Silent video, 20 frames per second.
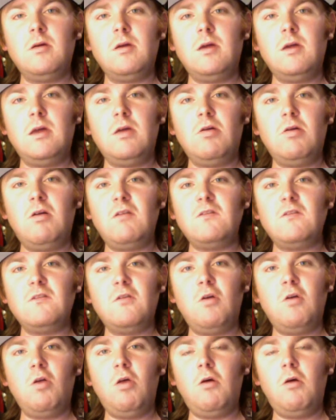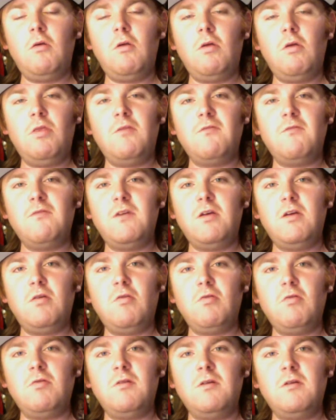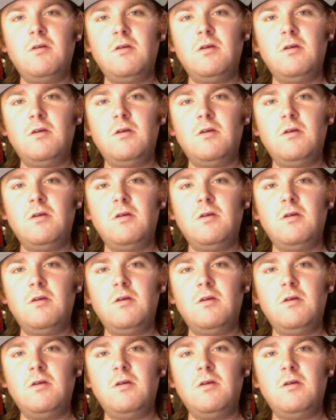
He lets it all out on the field